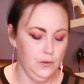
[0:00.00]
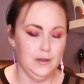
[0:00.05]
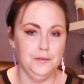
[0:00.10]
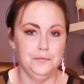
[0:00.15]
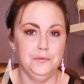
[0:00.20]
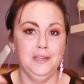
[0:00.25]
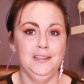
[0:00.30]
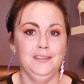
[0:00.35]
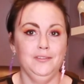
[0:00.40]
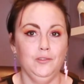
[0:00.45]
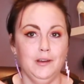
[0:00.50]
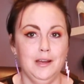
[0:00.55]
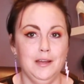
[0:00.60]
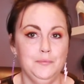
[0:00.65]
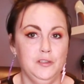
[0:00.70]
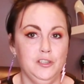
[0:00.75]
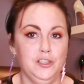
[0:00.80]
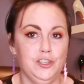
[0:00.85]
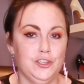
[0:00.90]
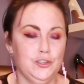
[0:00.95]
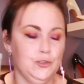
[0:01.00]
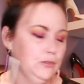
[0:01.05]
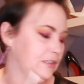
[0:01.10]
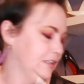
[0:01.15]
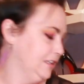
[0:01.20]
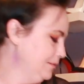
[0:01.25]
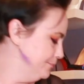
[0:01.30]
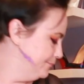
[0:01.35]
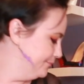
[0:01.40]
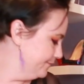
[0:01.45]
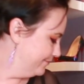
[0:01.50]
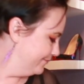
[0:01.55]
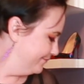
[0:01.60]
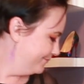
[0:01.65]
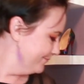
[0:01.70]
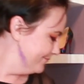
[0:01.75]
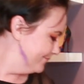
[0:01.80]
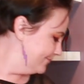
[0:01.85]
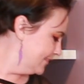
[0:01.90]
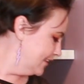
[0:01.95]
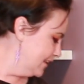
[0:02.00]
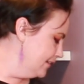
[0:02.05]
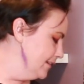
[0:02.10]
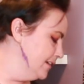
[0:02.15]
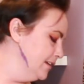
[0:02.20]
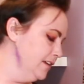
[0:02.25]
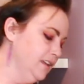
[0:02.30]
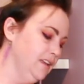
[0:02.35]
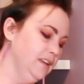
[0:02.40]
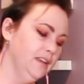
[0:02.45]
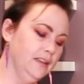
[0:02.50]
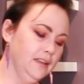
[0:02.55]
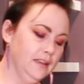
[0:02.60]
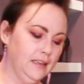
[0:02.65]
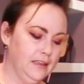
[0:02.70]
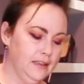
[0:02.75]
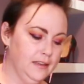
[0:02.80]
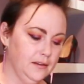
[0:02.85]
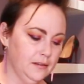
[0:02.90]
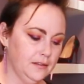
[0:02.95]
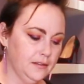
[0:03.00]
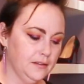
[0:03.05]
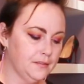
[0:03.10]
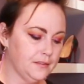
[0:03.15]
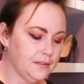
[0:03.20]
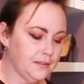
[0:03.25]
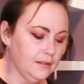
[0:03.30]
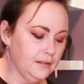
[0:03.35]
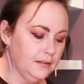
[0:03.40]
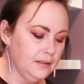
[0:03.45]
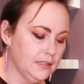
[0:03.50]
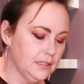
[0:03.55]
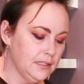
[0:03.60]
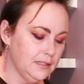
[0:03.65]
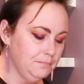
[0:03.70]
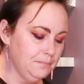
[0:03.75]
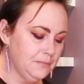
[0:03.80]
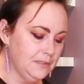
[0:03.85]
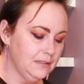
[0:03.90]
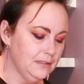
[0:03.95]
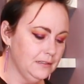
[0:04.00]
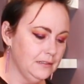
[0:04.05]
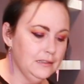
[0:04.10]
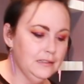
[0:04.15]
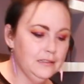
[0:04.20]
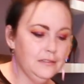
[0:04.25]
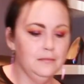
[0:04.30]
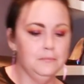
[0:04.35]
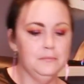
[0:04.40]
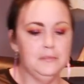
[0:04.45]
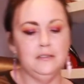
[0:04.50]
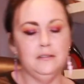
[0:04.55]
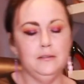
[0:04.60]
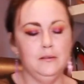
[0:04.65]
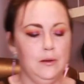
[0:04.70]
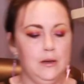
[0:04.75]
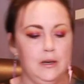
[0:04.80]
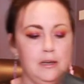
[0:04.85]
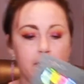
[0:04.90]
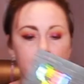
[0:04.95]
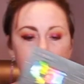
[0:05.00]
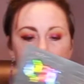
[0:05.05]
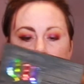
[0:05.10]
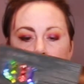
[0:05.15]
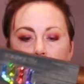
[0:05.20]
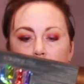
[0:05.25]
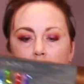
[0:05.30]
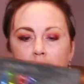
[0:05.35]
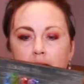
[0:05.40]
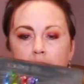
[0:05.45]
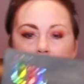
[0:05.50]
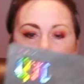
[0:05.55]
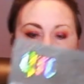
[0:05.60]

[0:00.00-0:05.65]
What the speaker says: I went and grabbed a Q-tip, and I'm just gonna dip it in a little bit of water here.